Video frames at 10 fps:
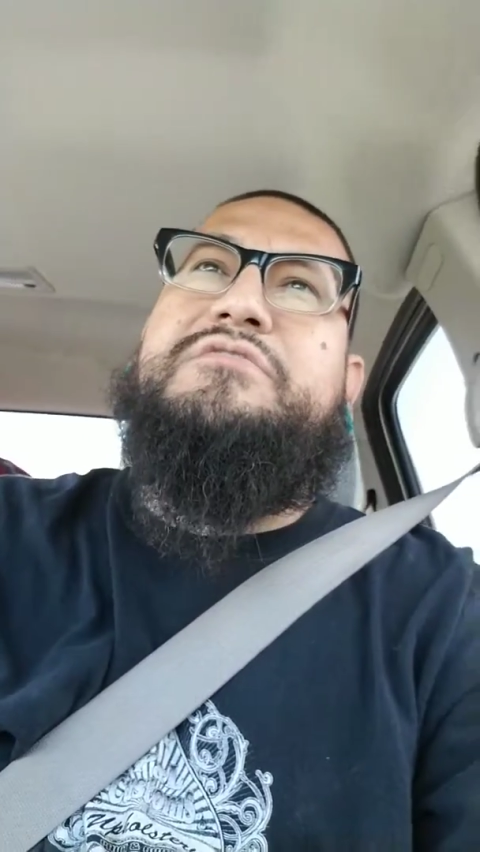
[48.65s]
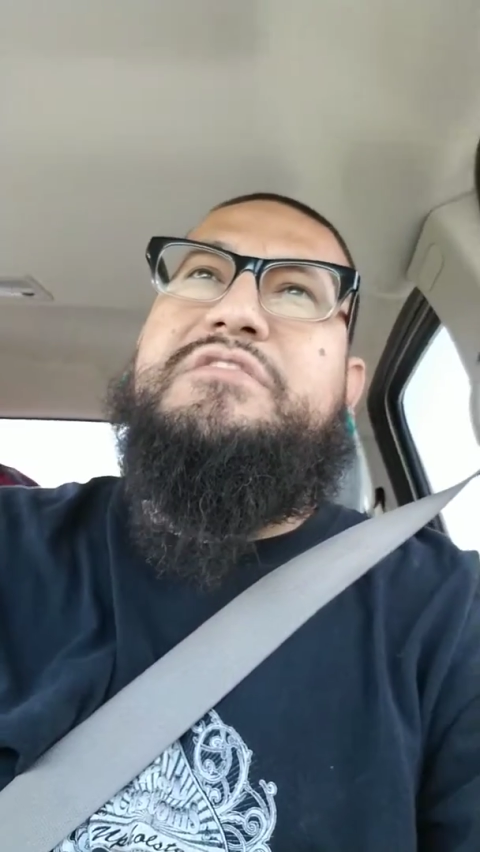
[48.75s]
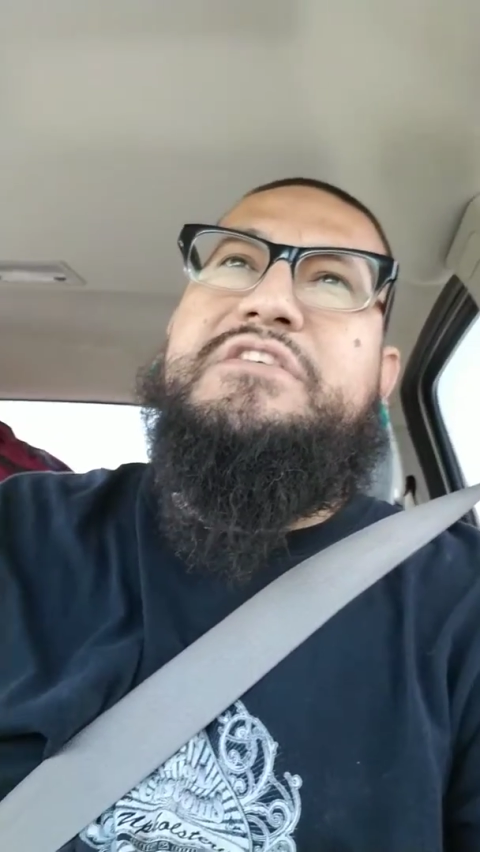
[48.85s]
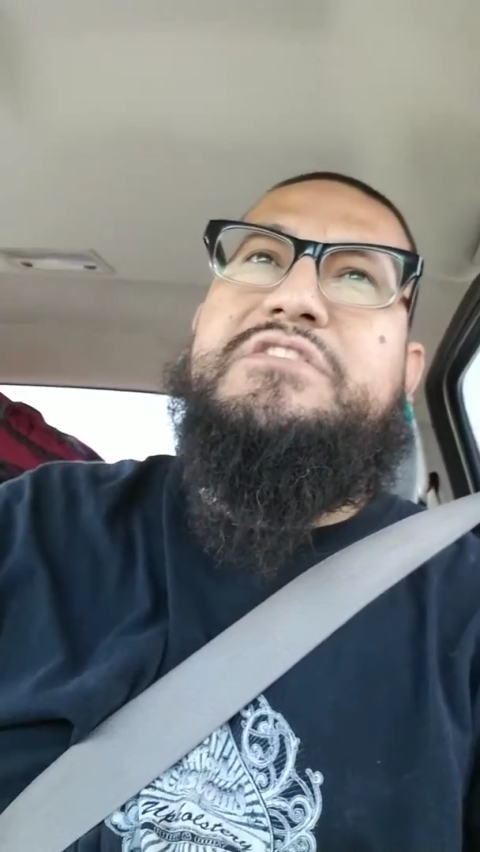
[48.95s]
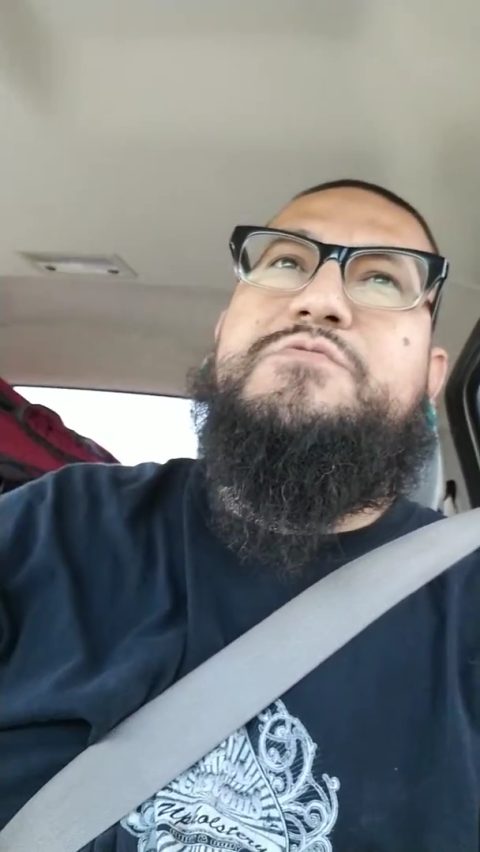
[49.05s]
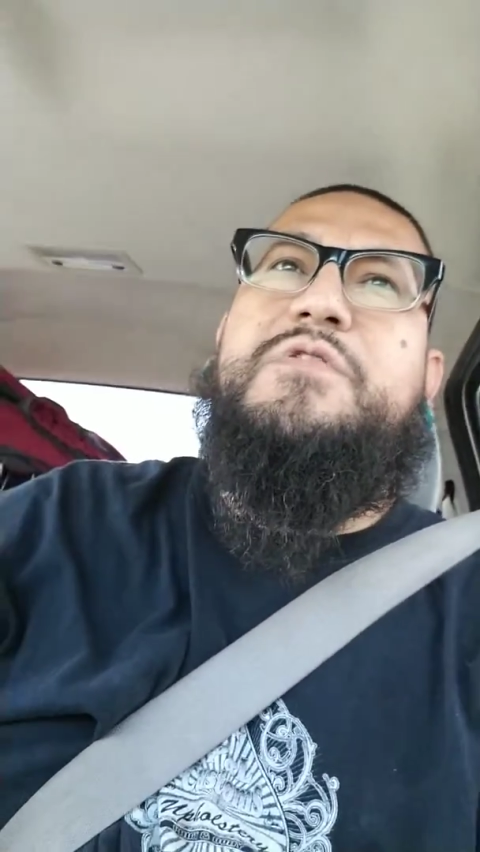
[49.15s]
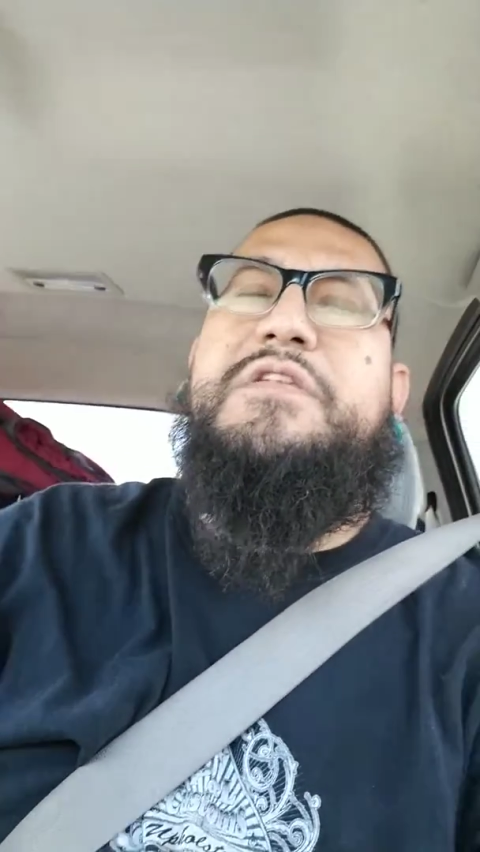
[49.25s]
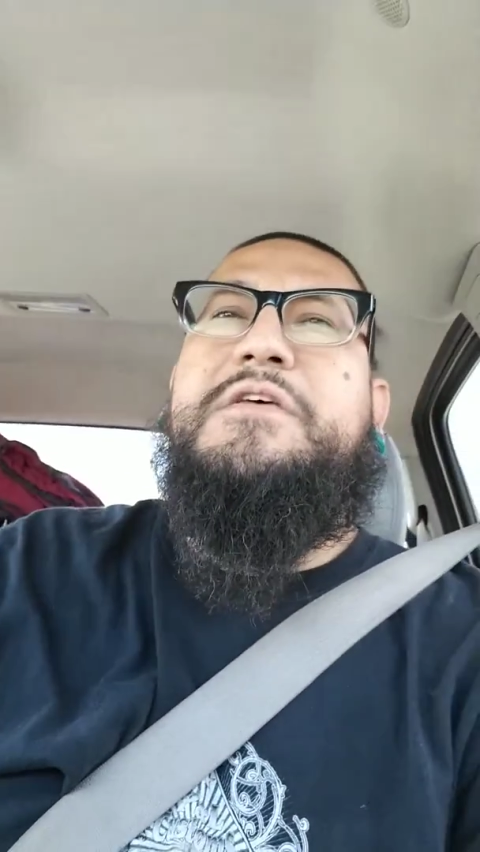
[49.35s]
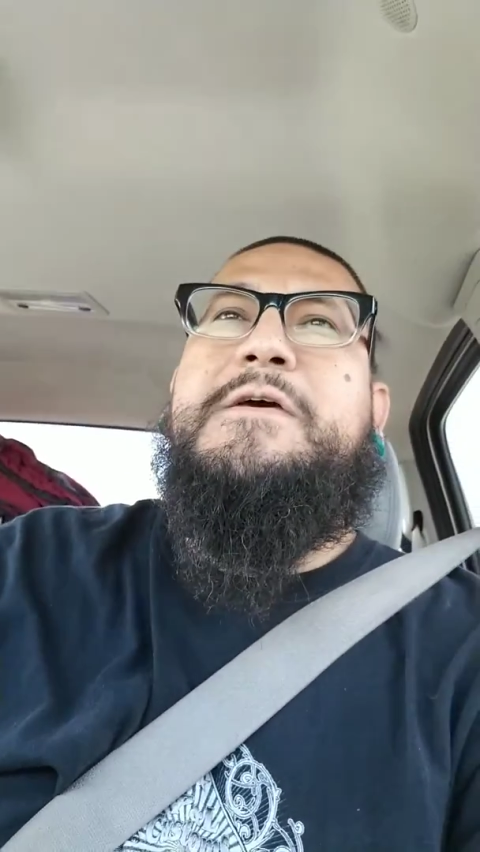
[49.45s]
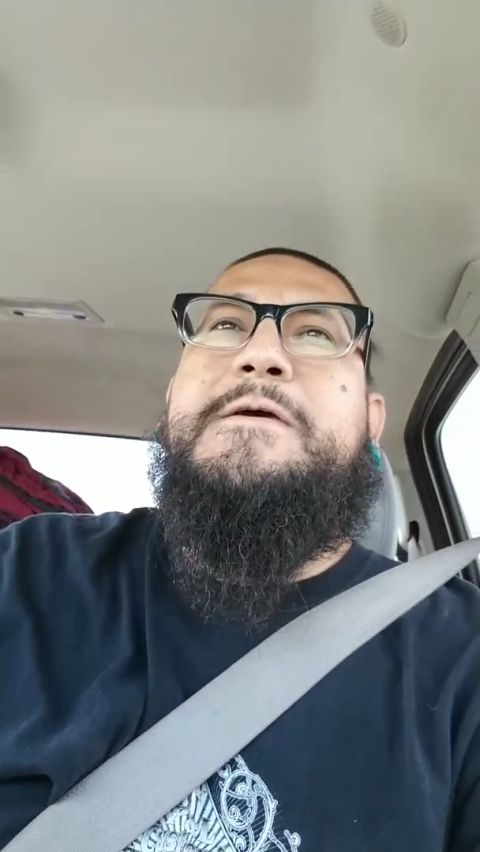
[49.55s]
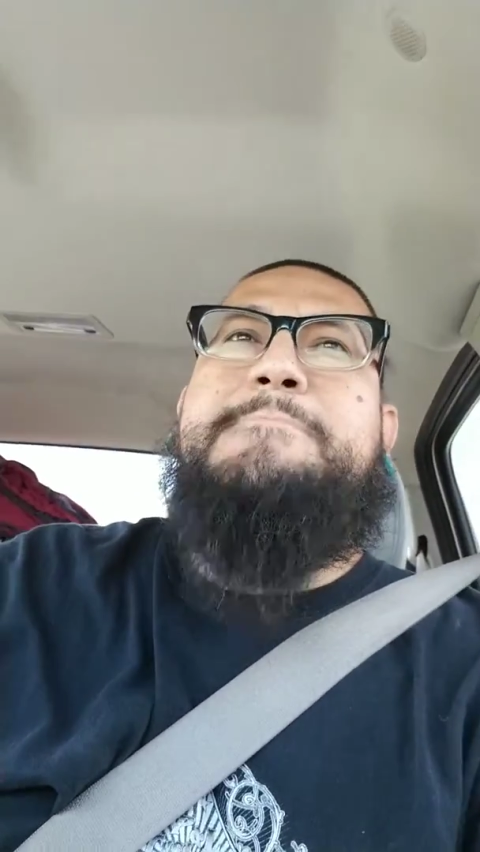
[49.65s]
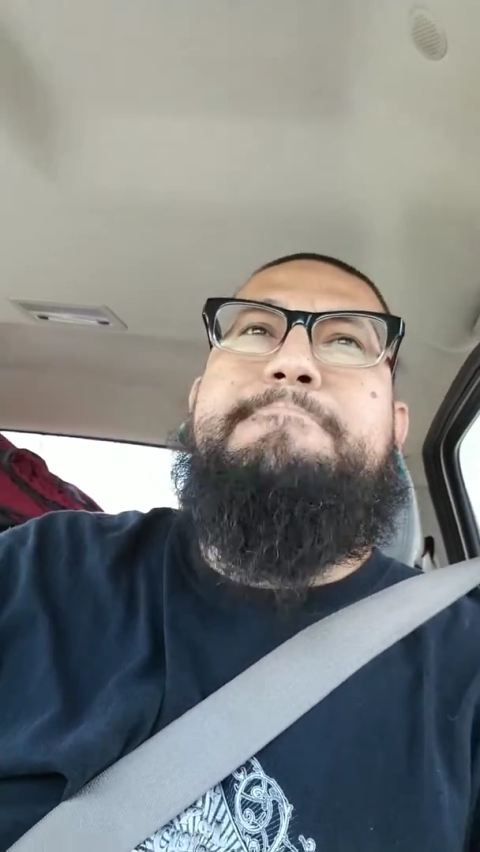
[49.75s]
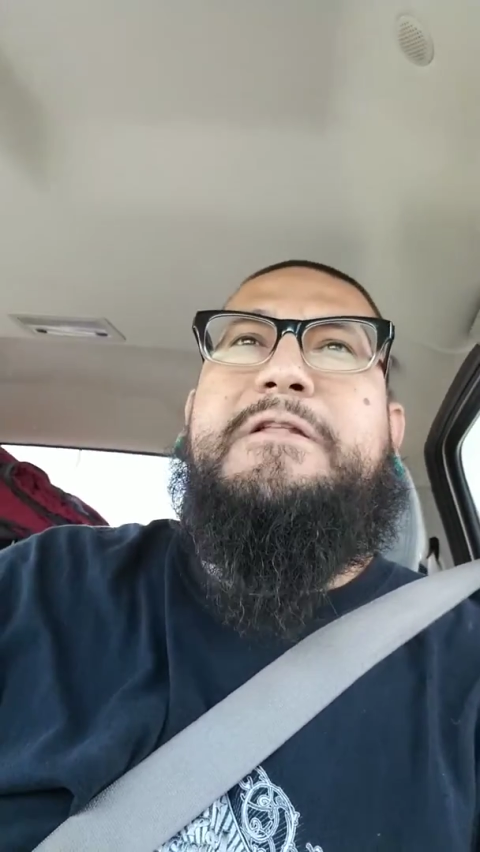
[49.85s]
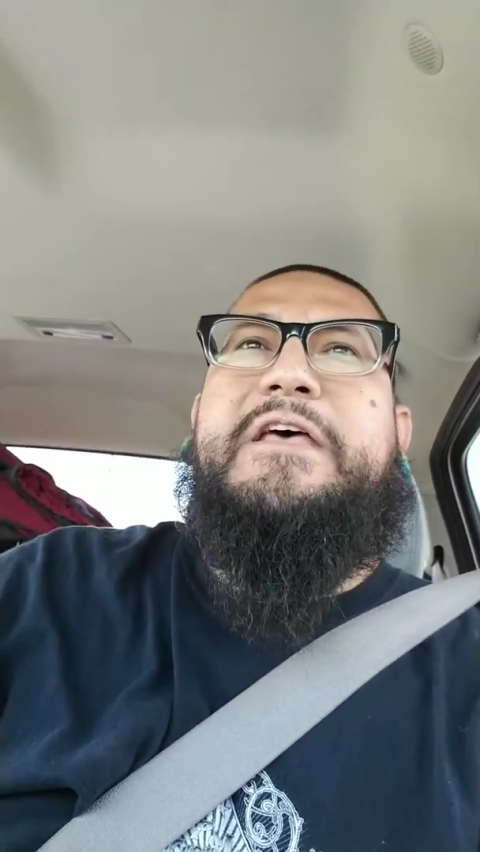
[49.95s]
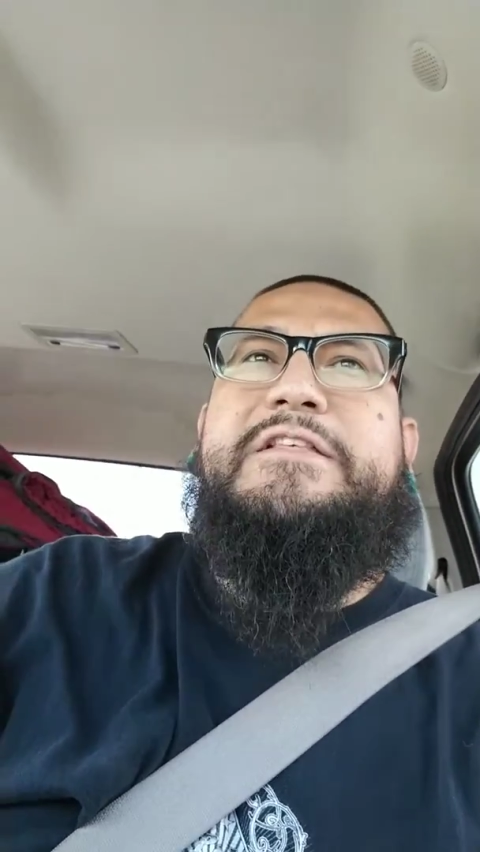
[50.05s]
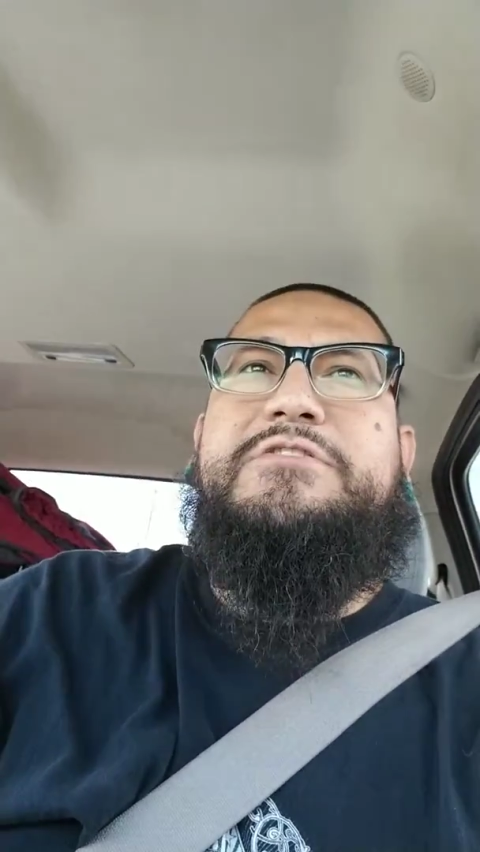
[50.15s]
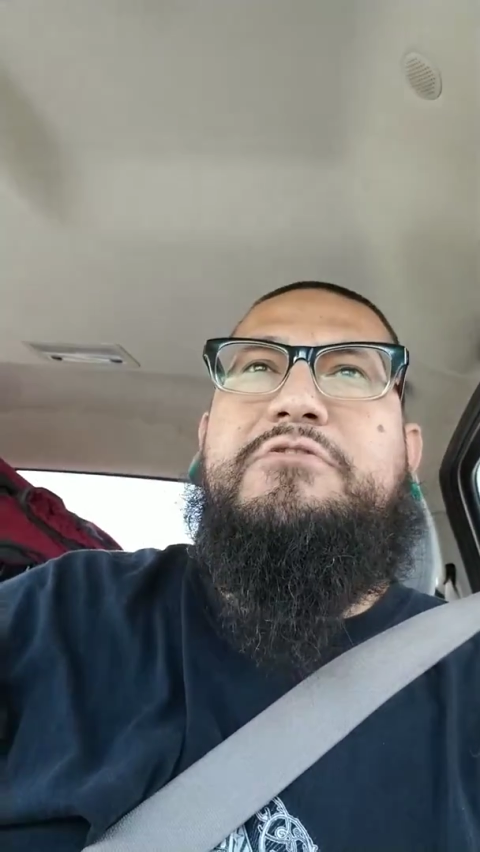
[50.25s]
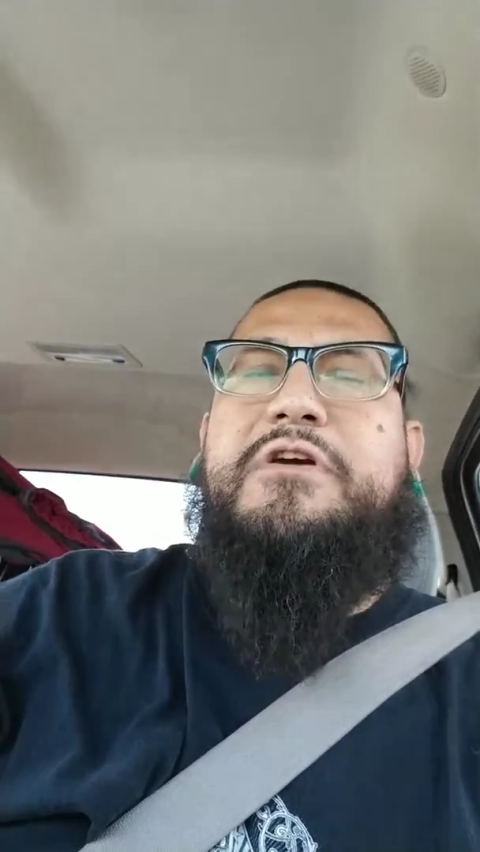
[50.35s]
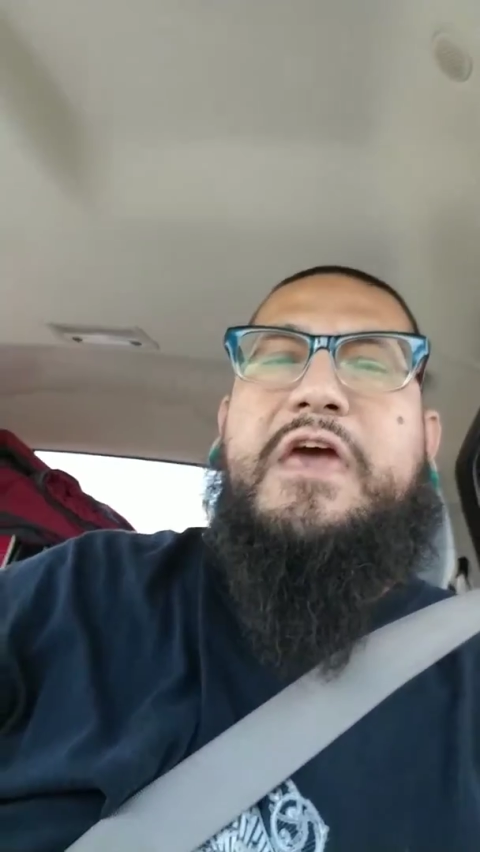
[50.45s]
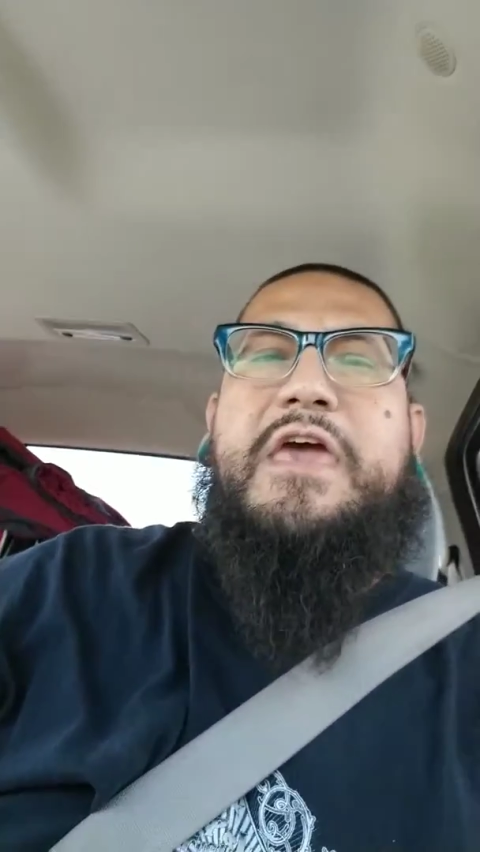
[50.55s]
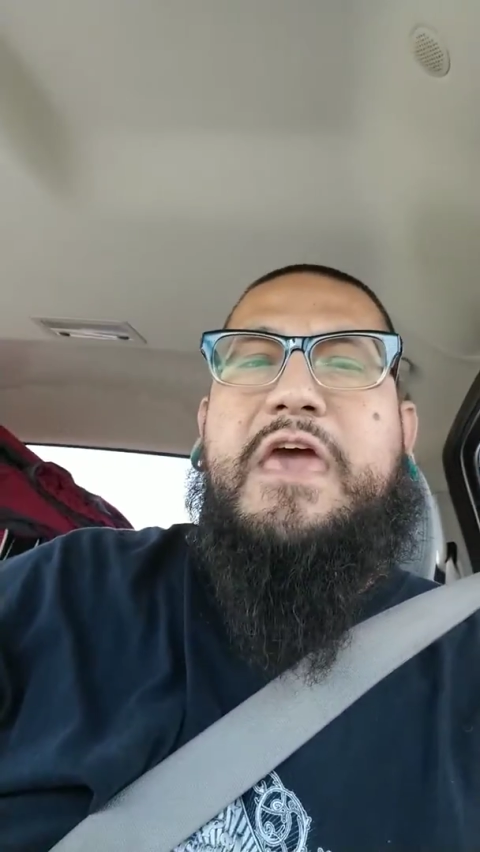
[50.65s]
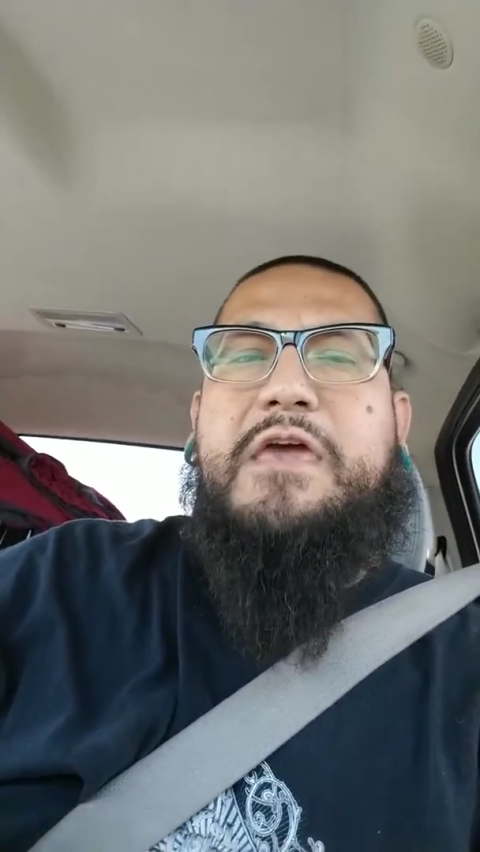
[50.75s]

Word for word: in this one, but that's okay.